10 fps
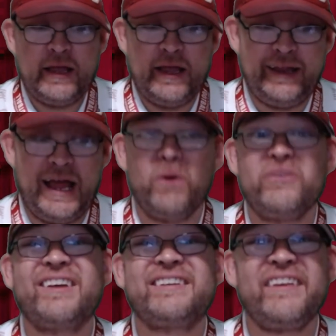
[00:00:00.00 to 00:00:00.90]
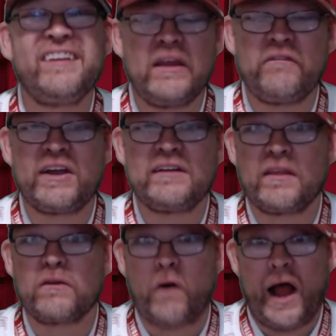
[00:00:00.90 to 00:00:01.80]
and how is it significant to
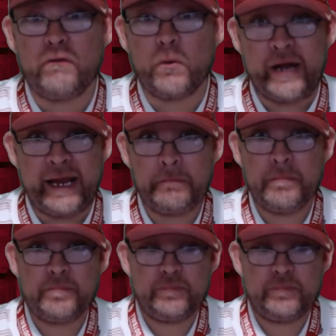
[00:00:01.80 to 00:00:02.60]
this rivalry?